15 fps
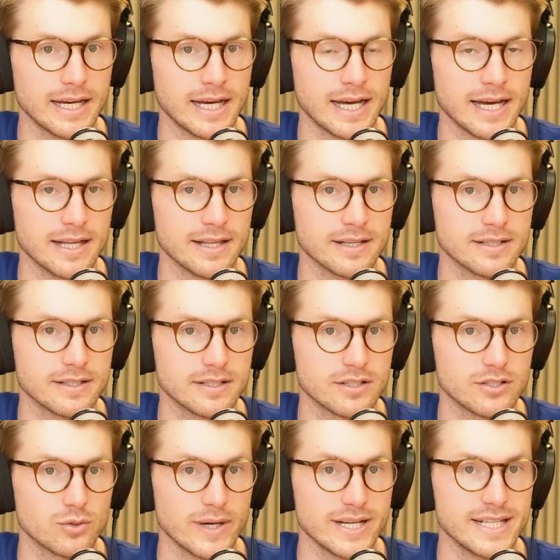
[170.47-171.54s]

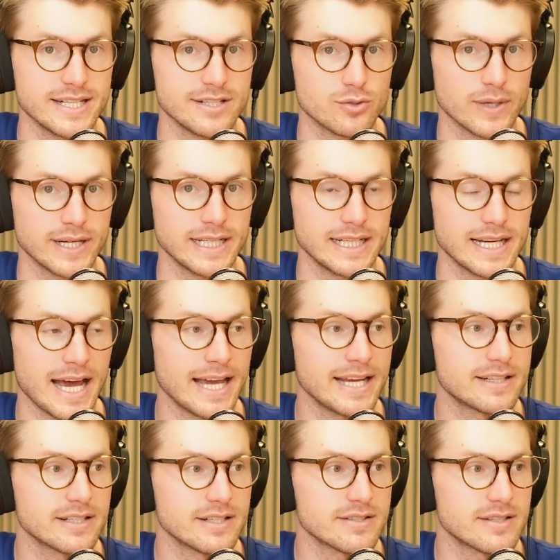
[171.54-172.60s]

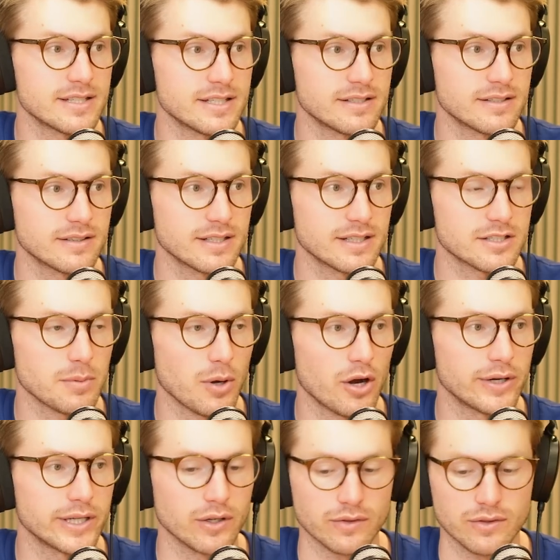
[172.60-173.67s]
2028 is the
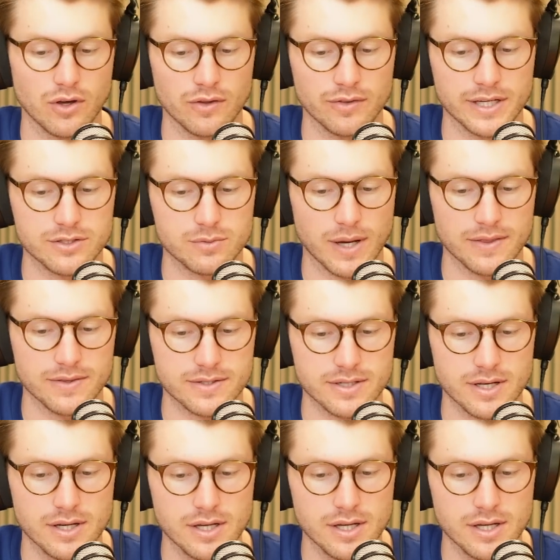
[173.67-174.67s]
expiry on these ones.